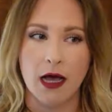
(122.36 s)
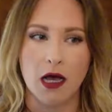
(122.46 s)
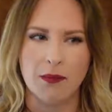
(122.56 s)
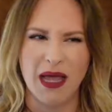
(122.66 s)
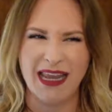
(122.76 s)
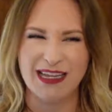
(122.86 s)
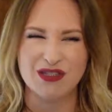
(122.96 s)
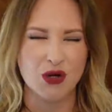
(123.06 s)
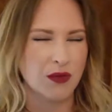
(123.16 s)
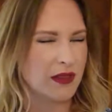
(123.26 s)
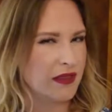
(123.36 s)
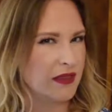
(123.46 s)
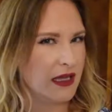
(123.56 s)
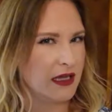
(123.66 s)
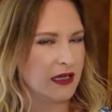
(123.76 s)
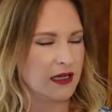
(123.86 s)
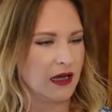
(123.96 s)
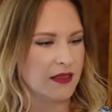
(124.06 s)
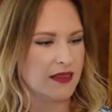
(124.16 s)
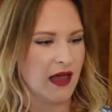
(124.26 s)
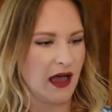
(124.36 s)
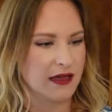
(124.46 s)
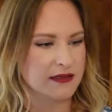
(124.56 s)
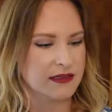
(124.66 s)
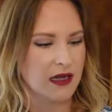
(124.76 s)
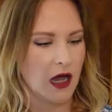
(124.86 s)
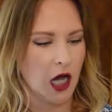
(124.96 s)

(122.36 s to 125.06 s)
and I don't think that